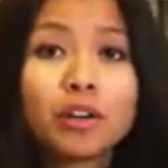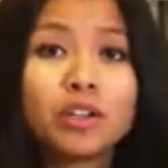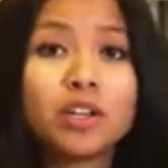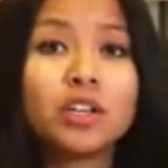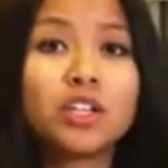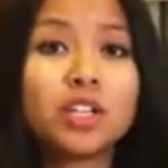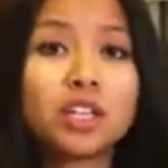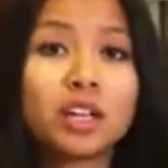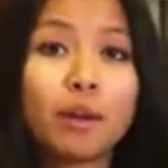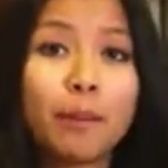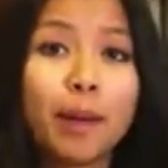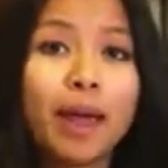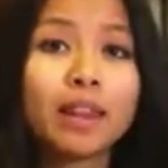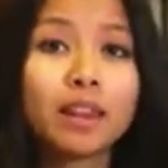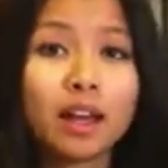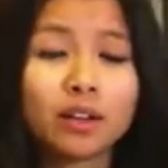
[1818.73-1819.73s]
partitioning
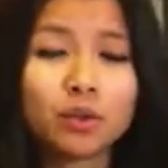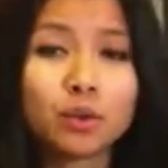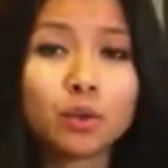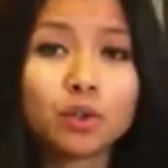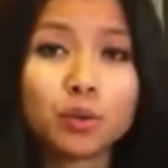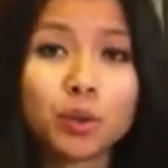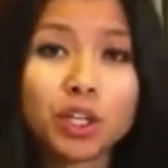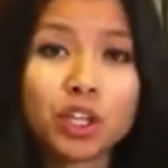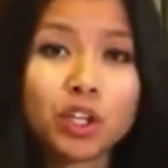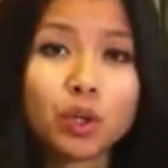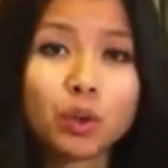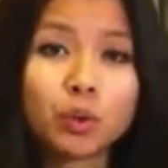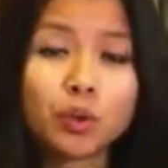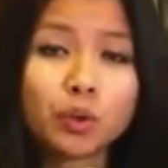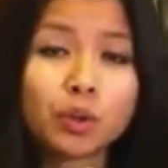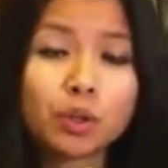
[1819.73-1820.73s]
command line tools we can
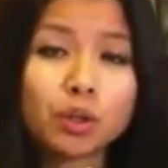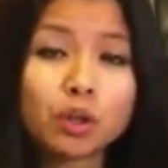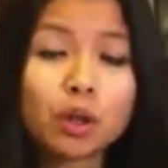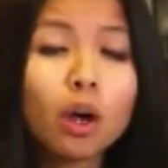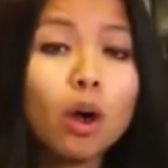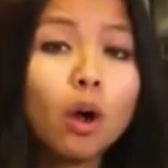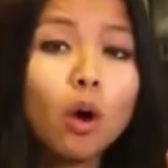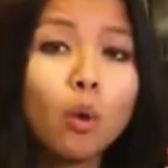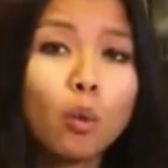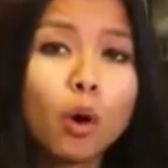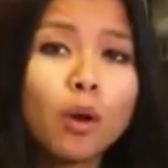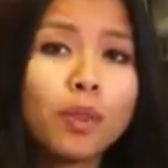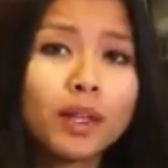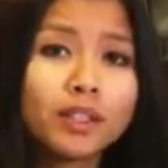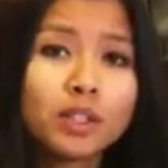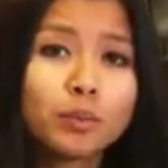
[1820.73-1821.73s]
use.
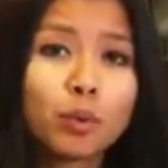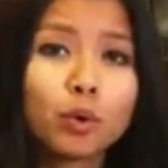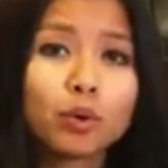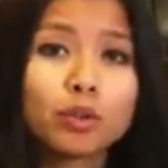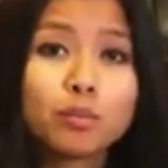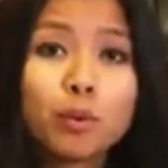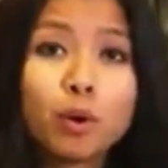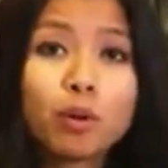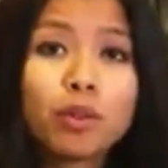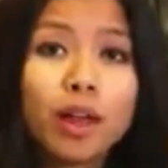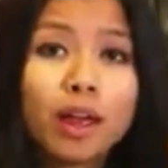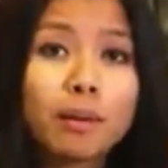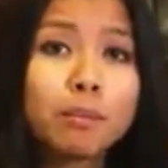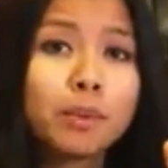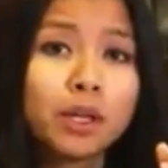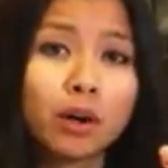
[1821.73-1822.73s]
One that supports both
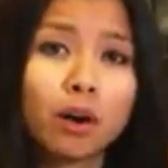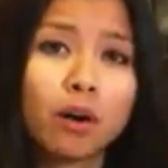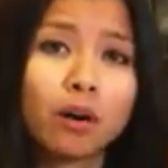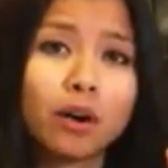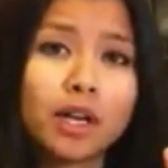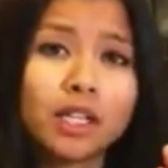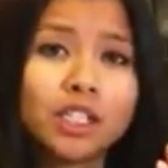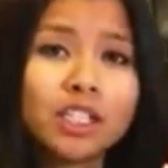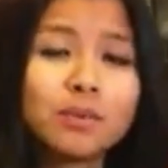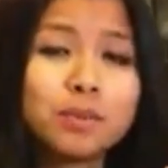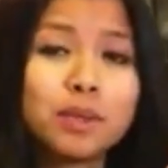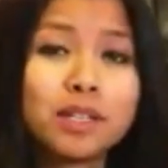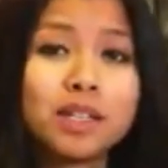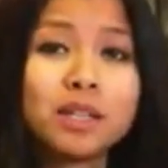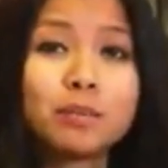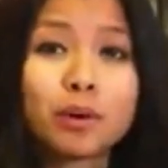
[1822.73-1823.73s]
MBR and
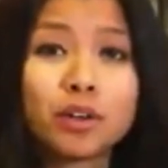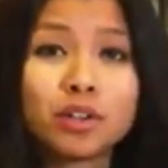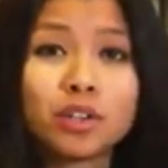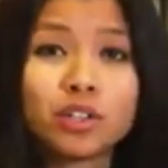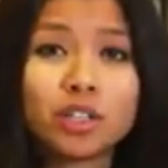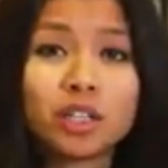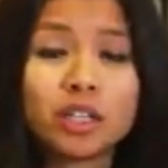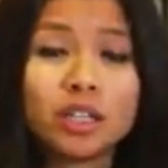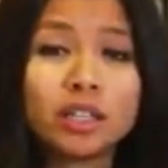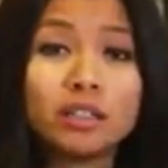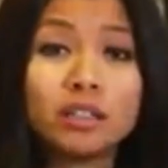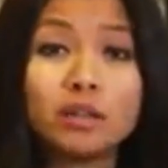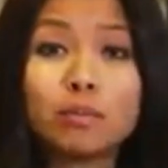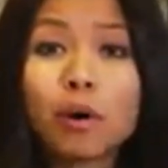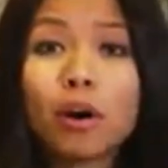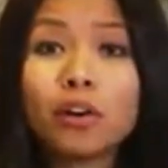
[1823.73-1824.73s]
GPT partitioning is
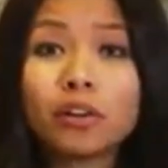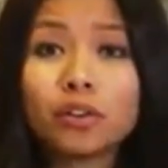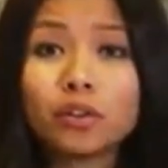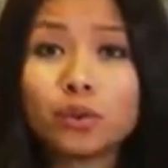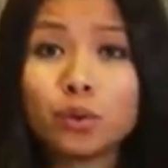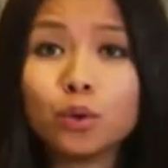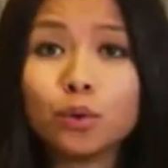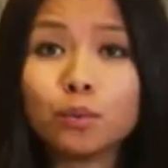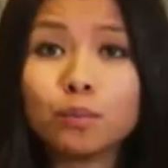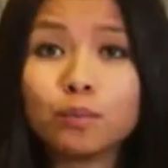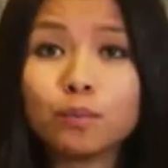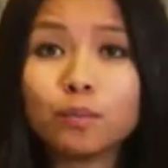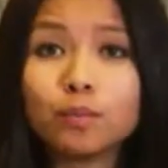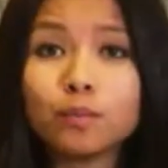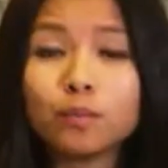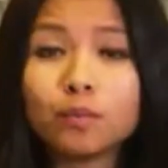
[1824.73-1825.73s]
the parted tool.
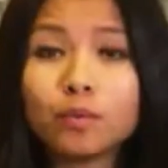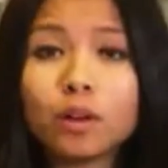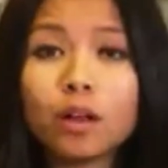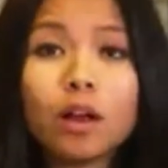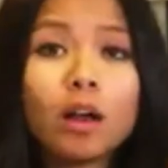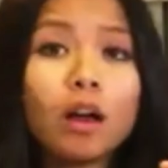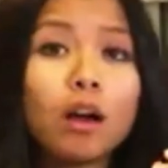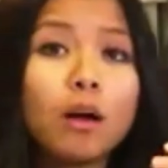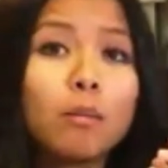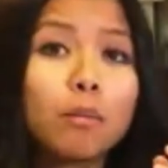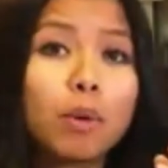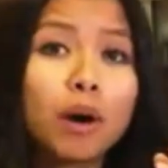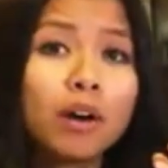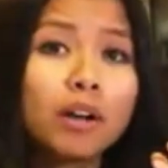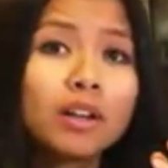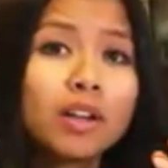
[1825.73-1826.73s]

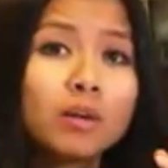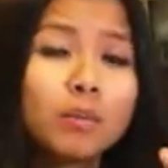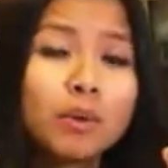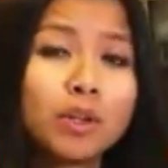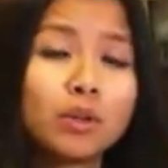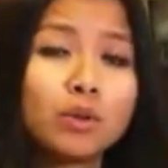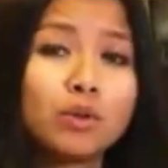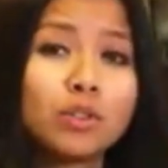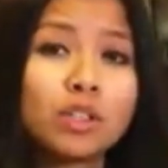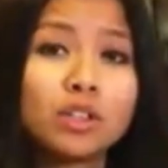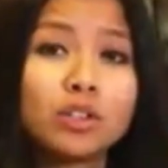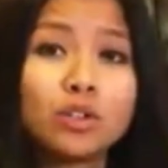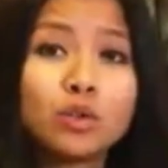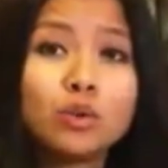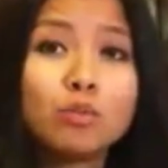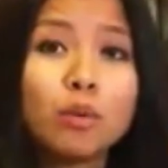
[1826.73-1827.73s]
Parted can be used
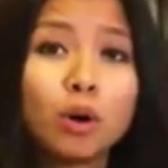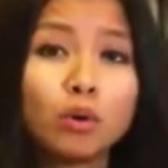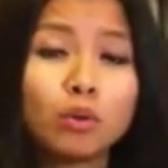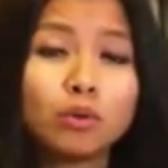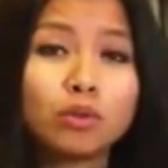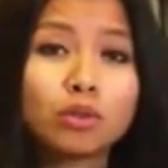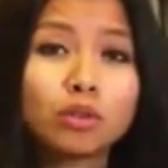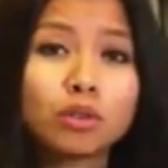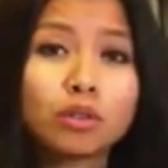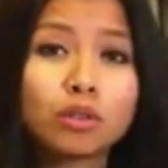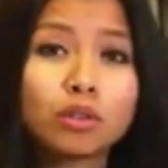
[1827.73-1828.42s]
in two modes.